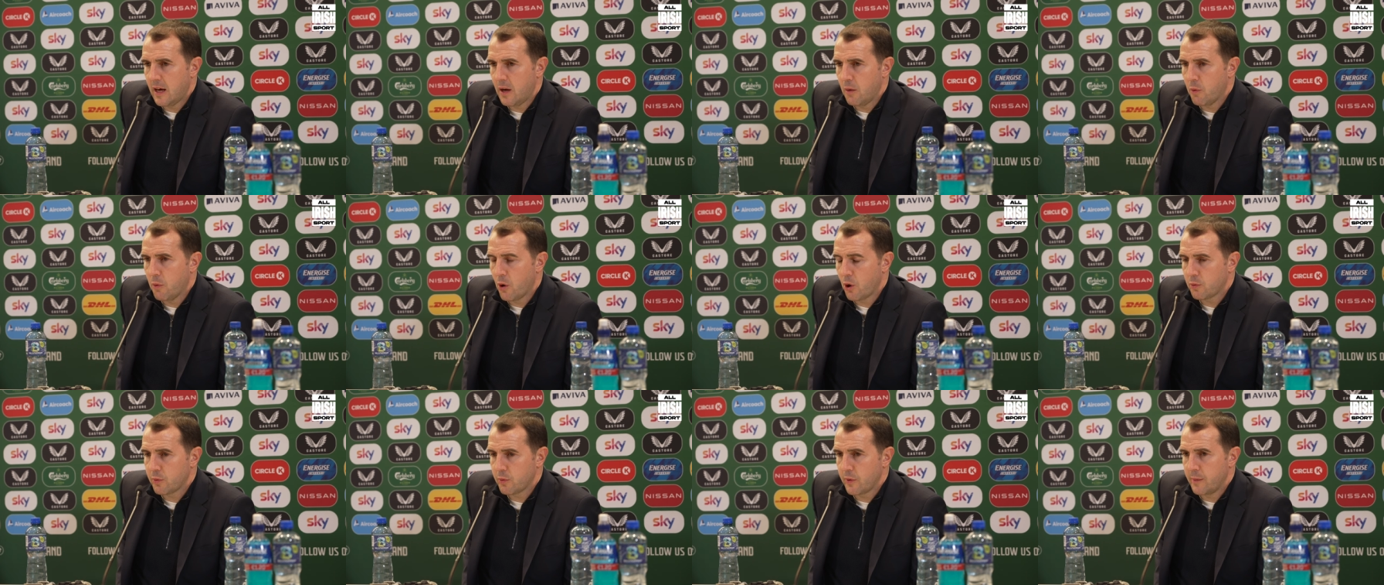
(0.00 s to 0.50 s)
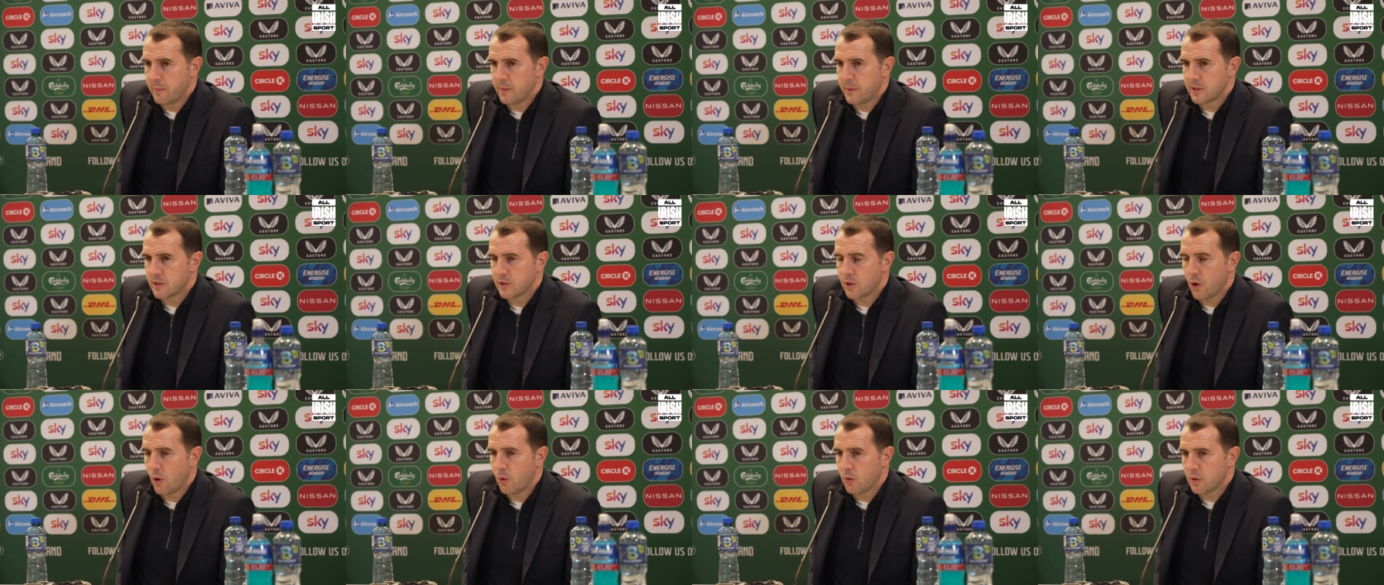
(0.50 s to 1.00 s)
worked with him at
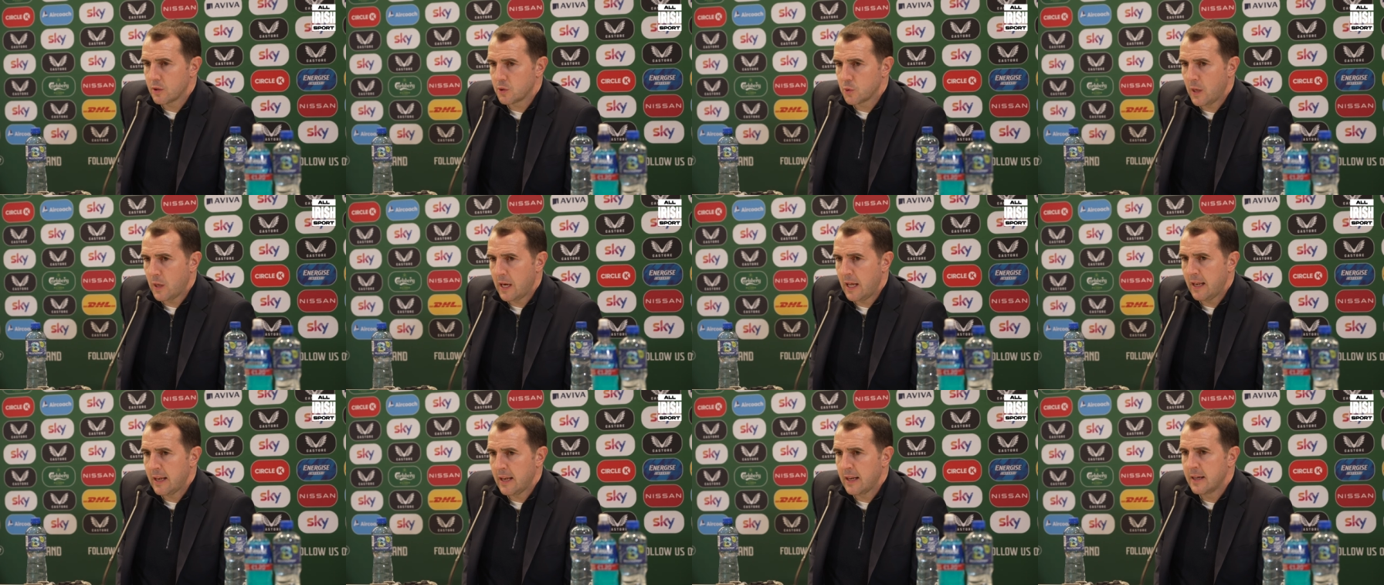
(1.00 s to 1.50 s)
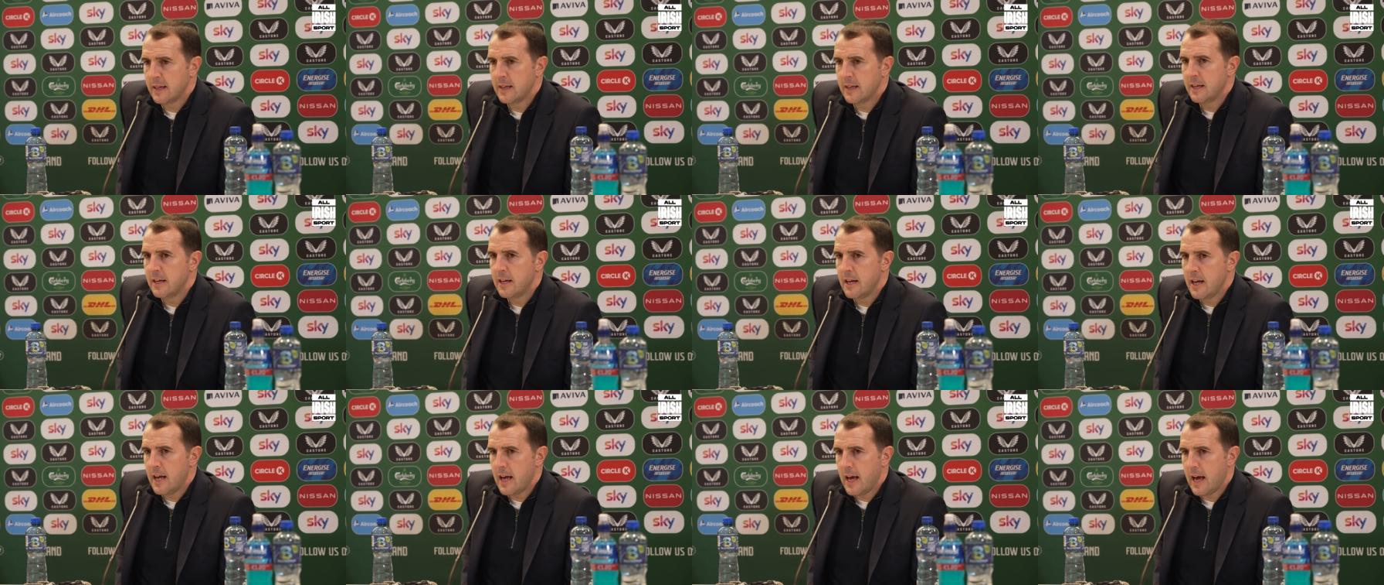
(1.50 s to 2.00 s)
Stoke as well,
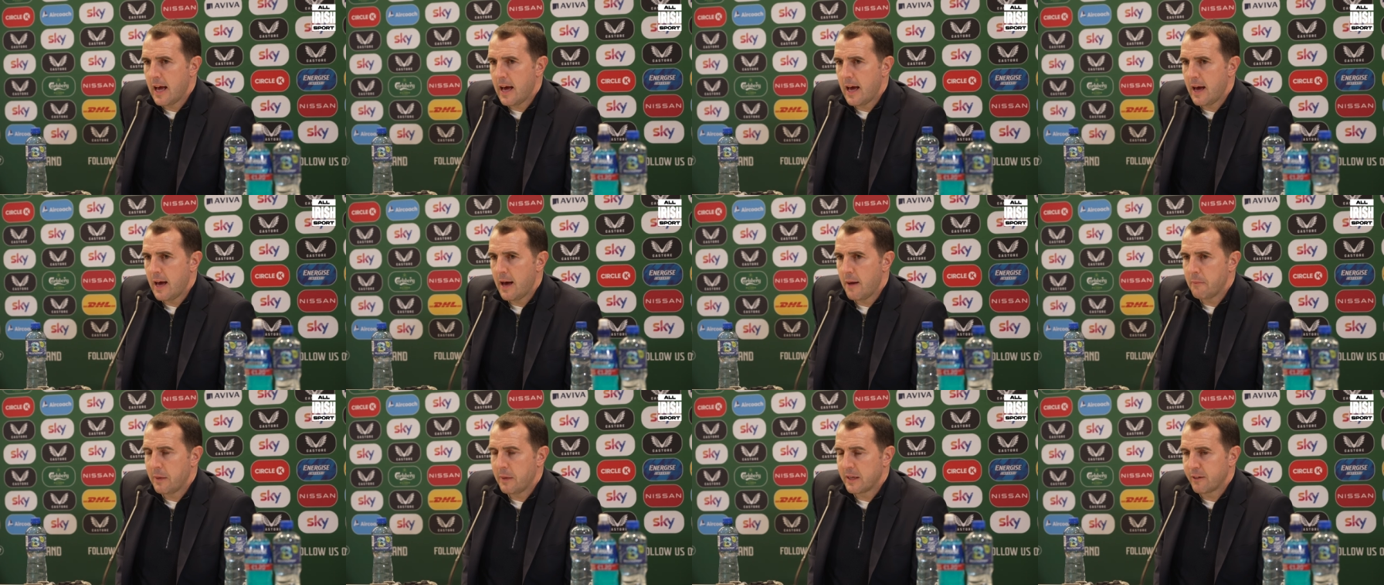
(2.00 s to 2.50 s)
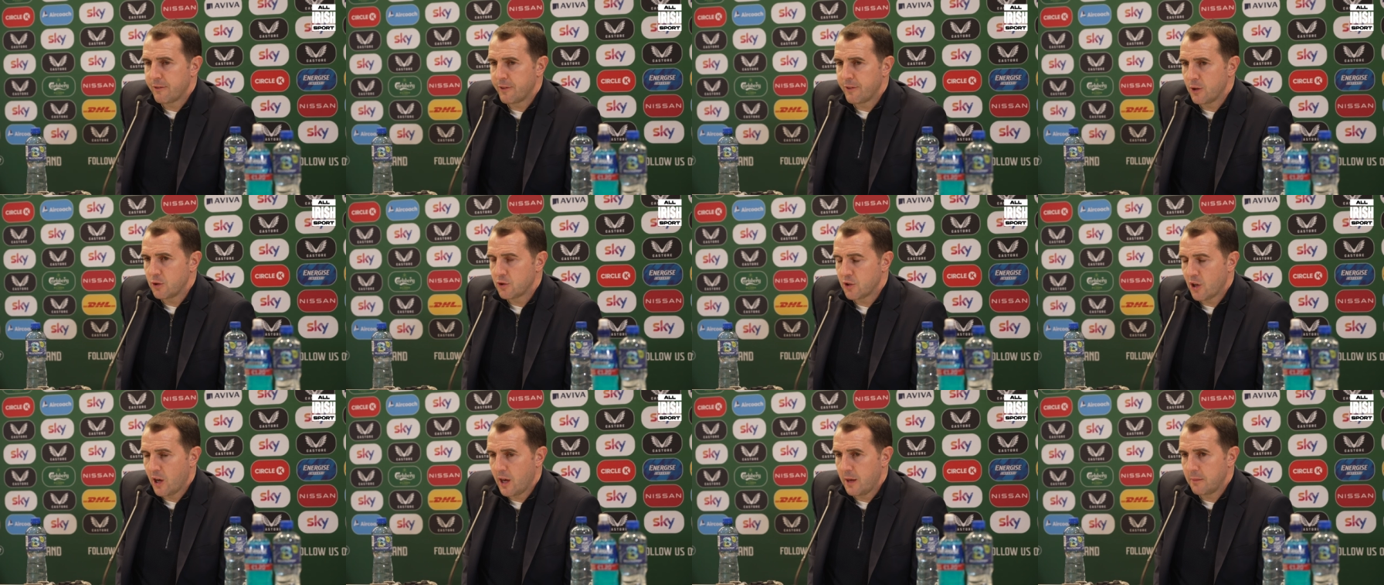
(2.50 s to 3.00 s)
and a few
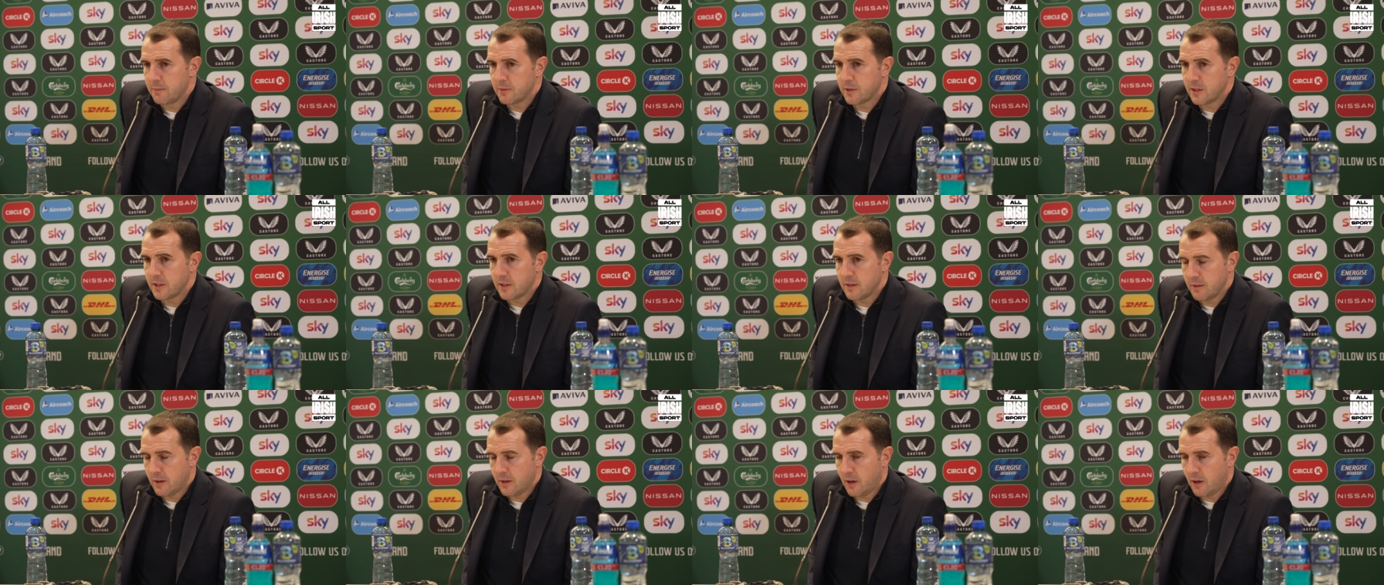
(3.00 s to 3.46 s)
times,